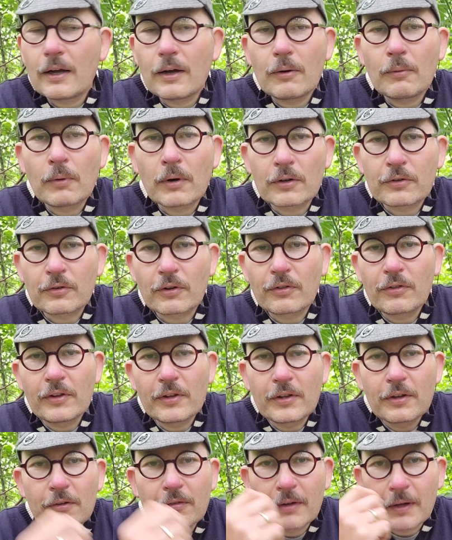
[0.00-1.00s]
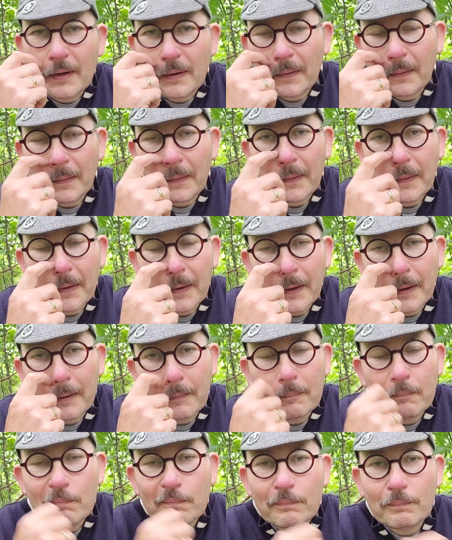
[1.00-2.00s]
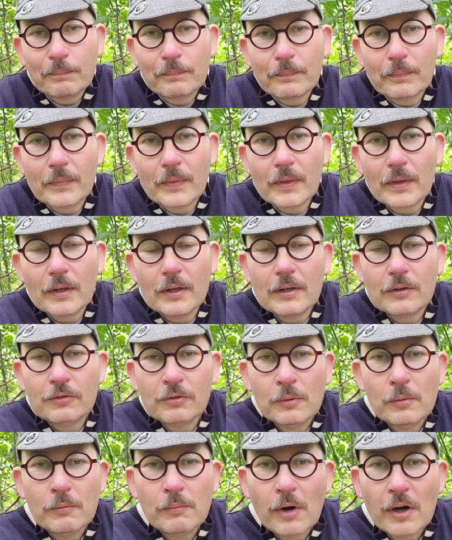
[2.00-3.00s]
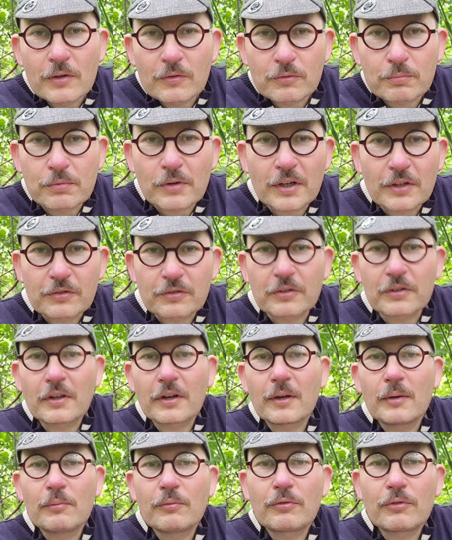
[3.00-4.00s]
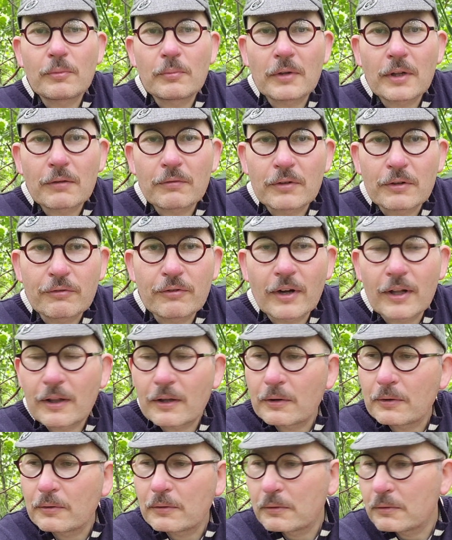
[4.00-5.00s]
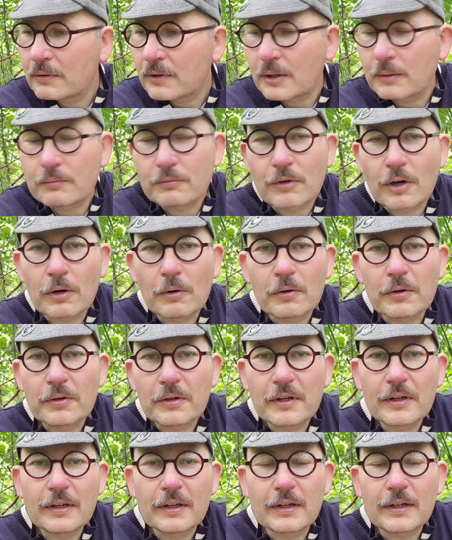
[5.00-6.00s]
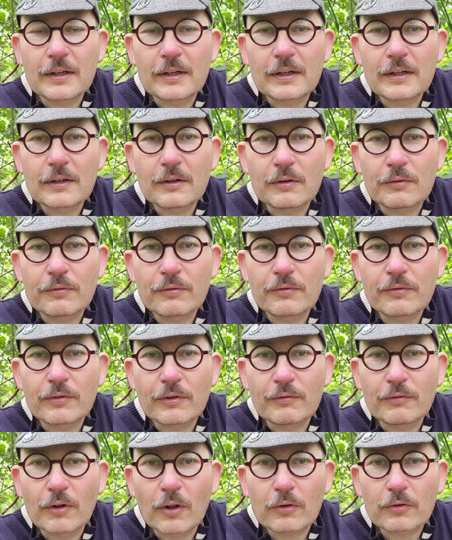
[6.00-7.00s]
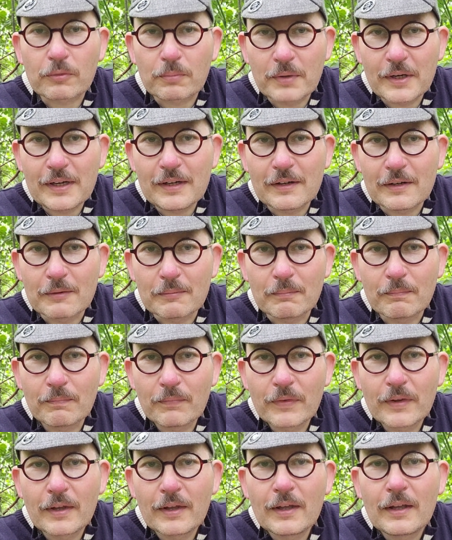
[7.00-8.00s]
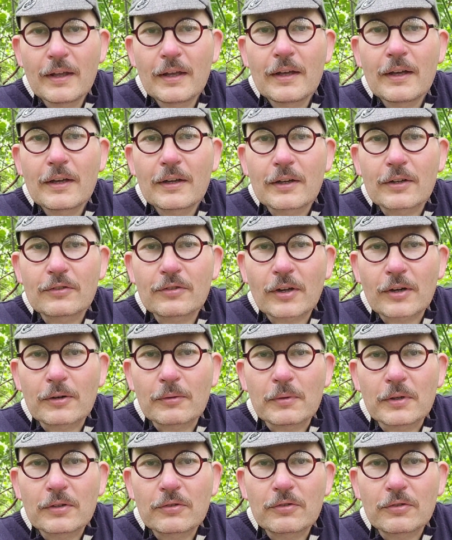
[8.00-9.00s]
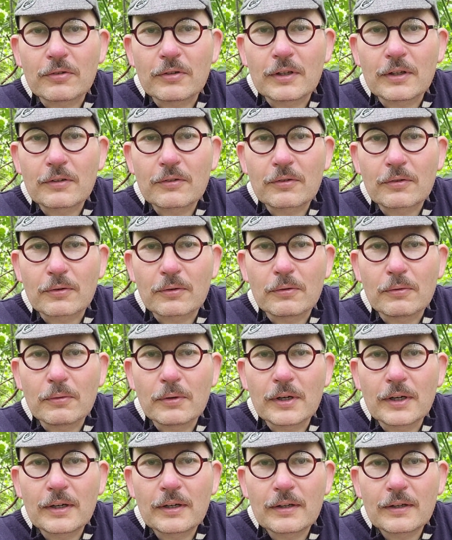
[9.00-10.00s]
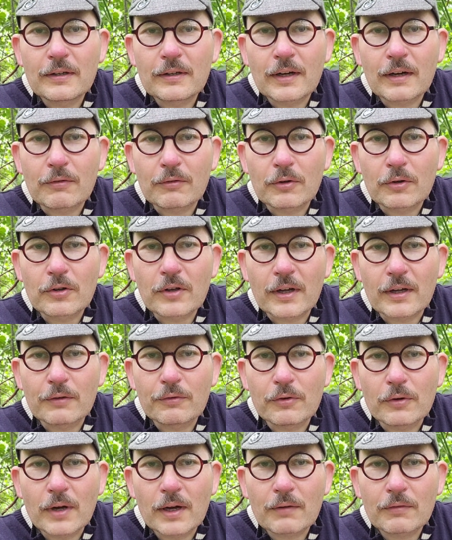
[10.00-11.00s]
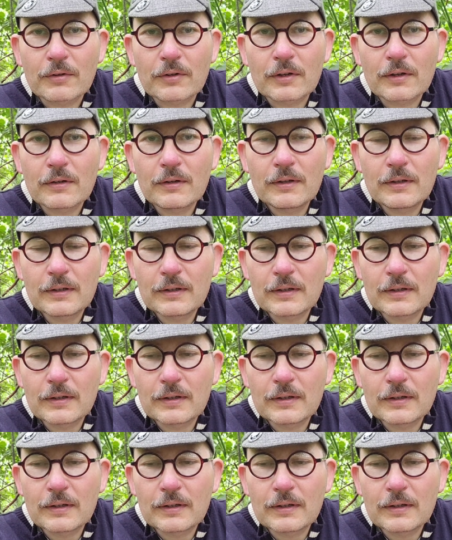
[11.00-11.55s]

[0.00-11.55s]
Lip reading: whilst I think of it, some of my inspiration came from a lovely fellow named Rowan of Velocipedium channel, which you need to have a look at if you haven't done.